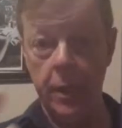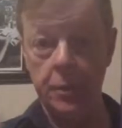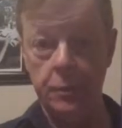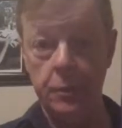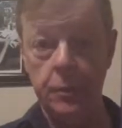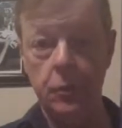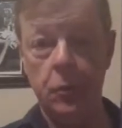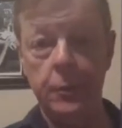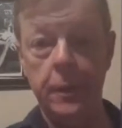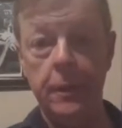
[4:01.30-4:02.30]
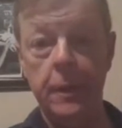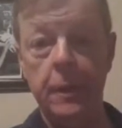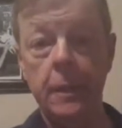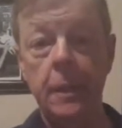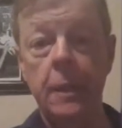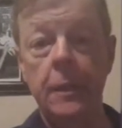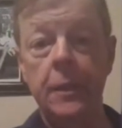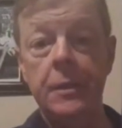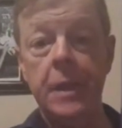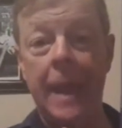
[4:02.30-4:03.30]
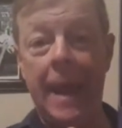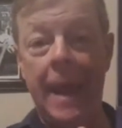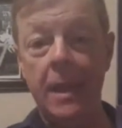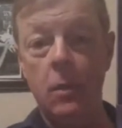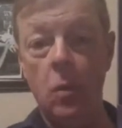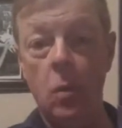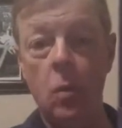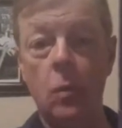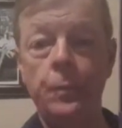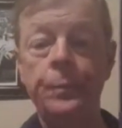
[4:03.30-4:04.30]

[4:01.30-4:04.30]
Rachel told me that this Halo